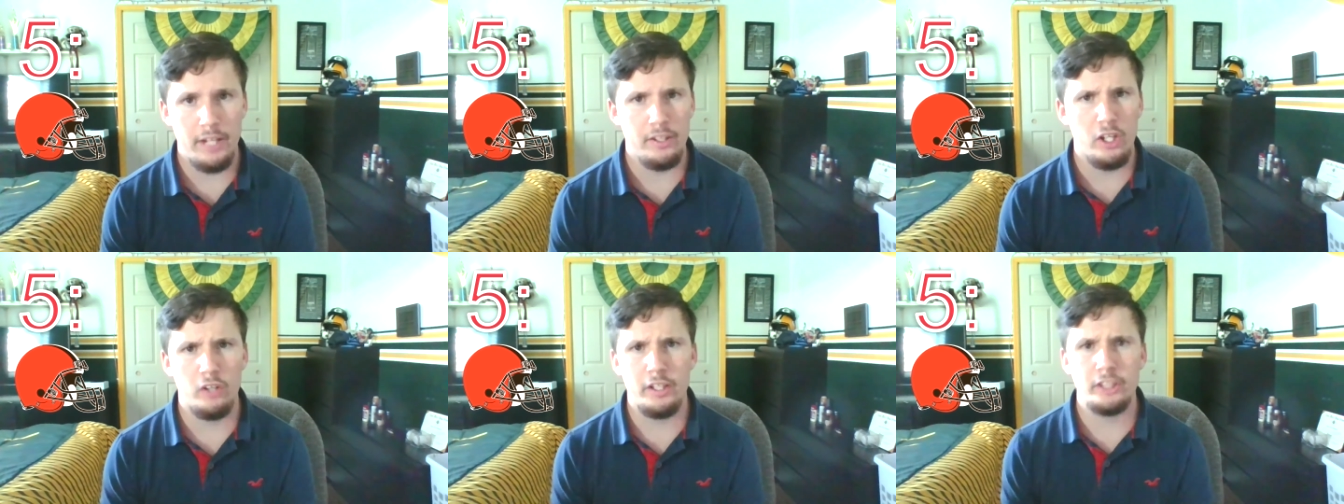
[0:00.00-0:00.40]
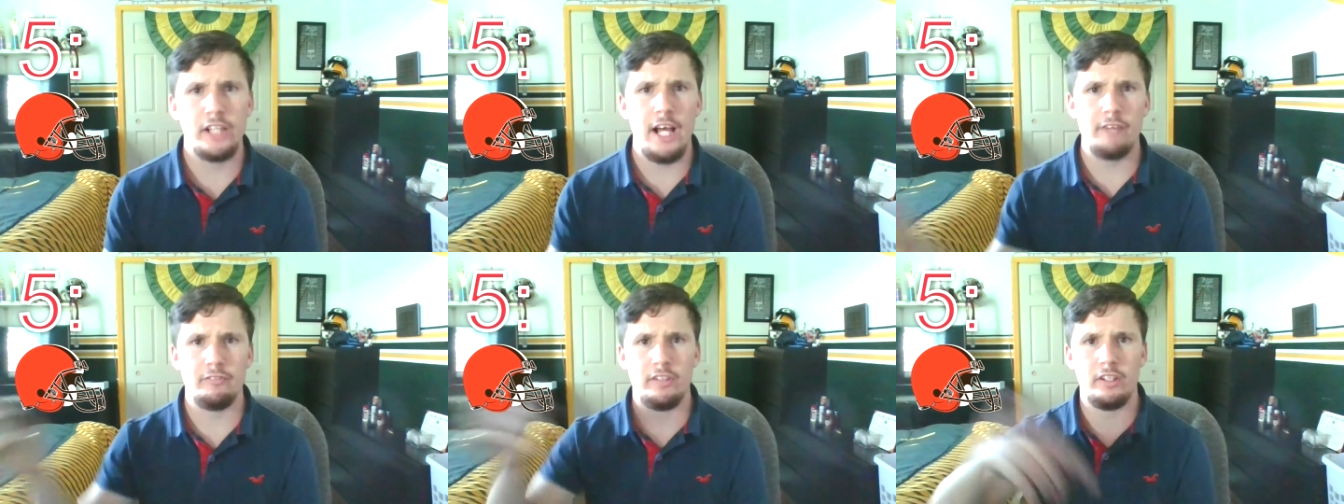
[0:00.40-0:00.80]
I know they
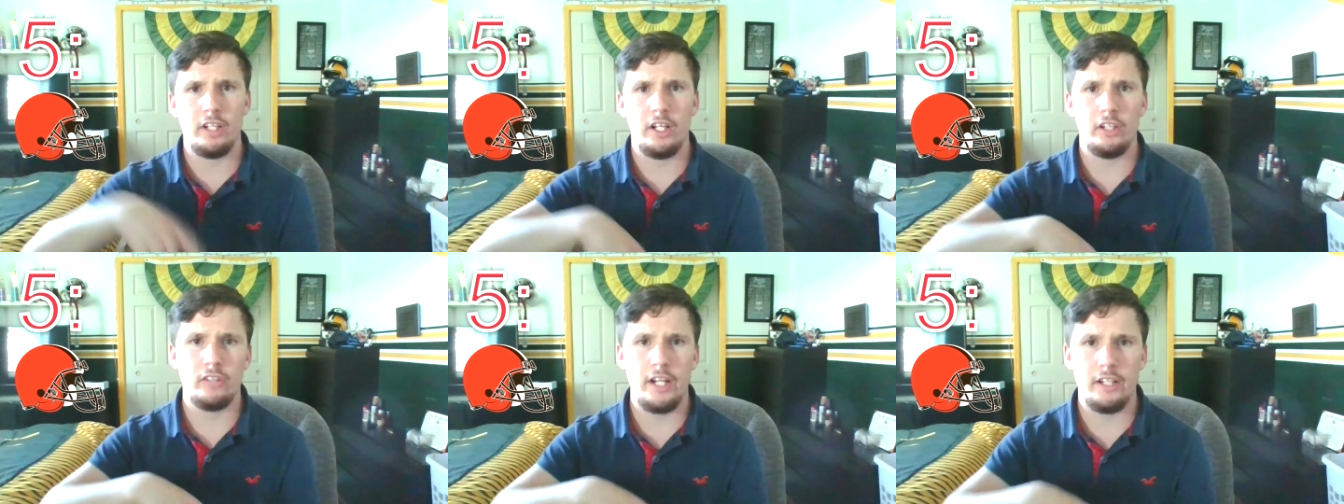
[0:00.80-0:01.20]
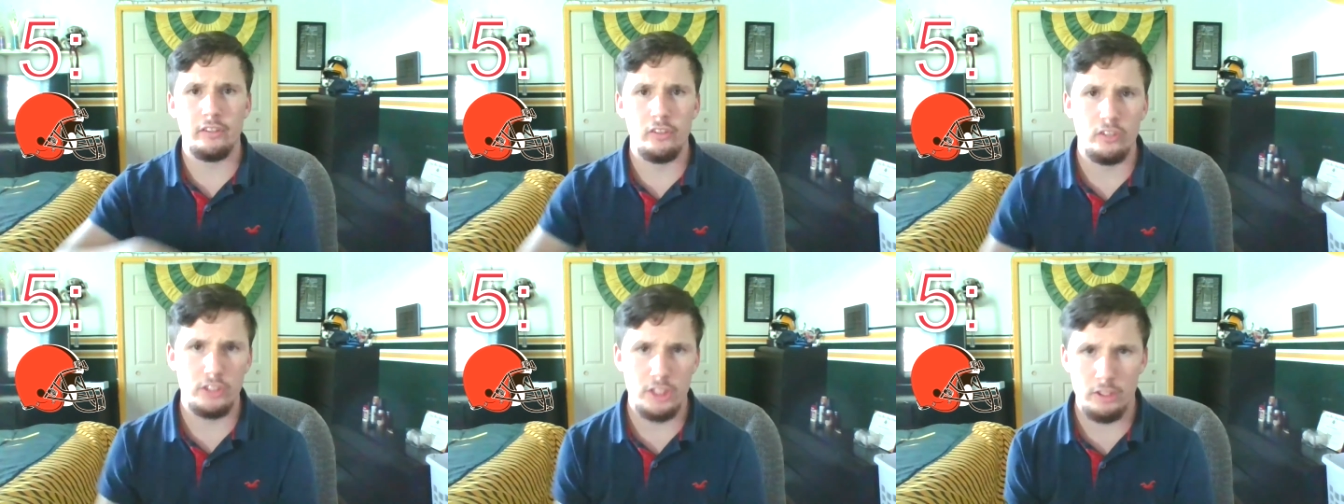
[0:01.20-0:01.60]
drafted Greg
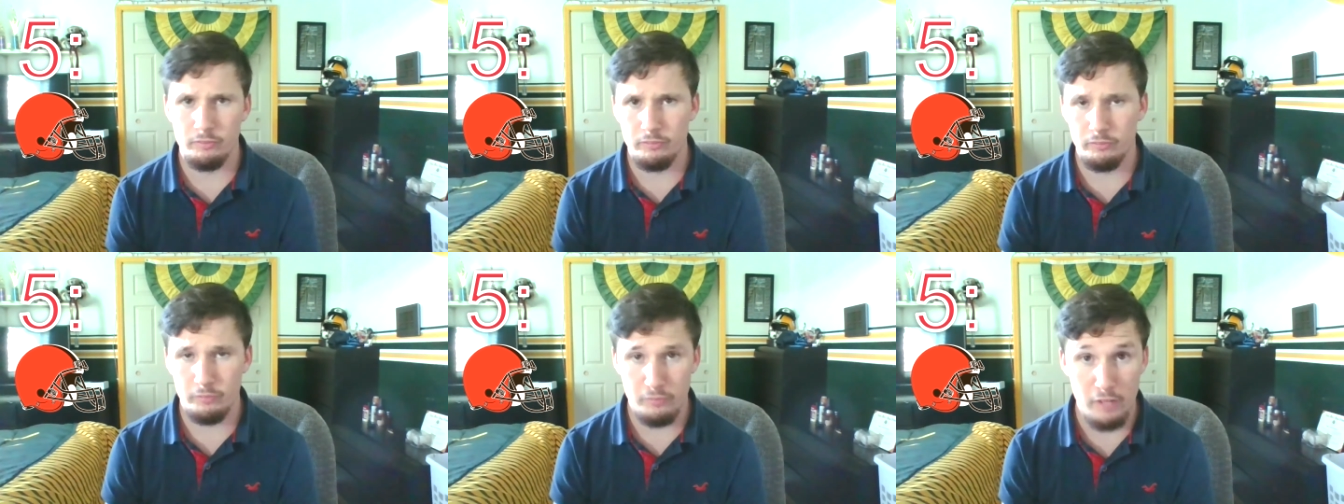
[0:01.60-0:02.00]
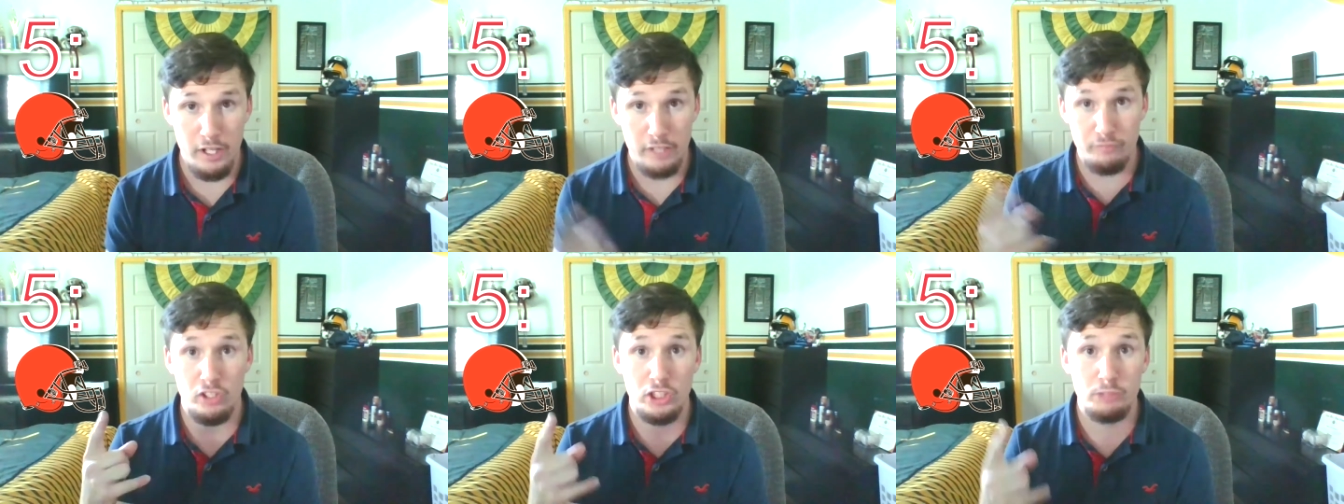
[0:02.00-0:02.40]
Newsome,
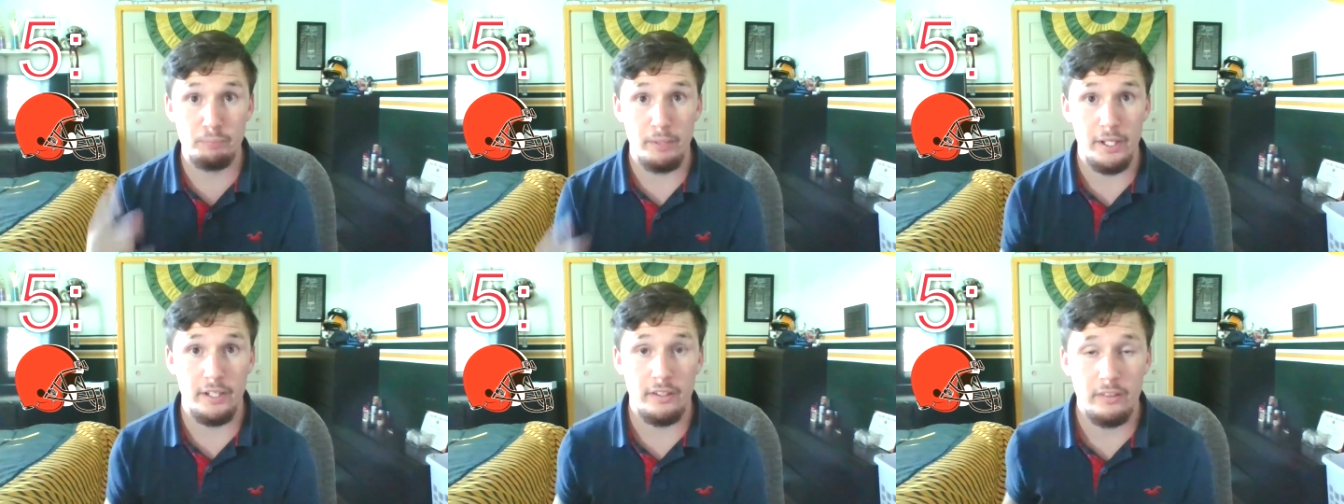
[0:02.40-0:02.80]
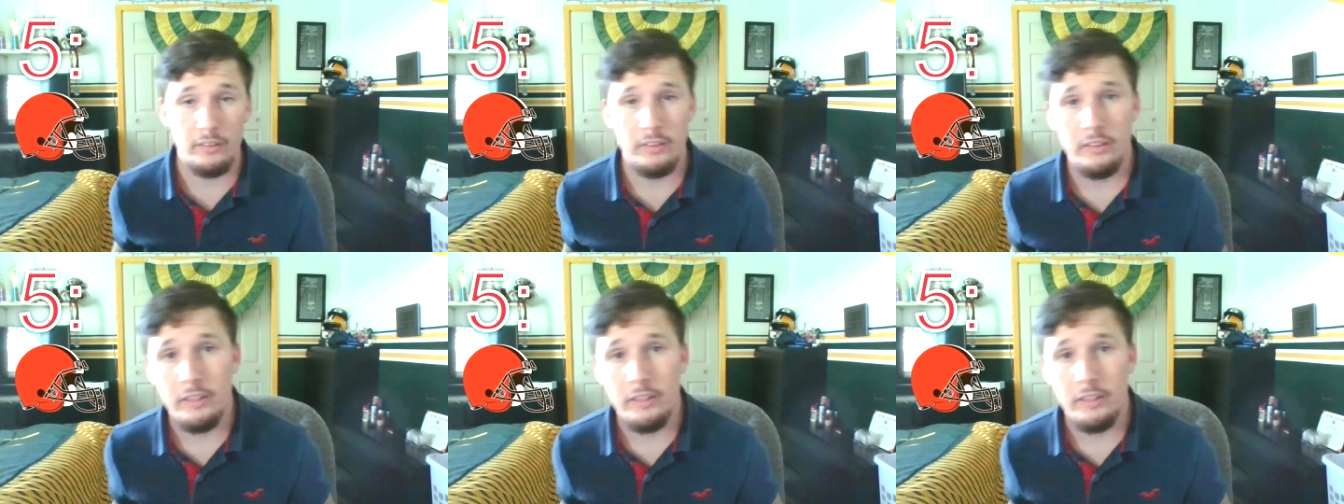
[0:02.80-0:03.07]
very first pick.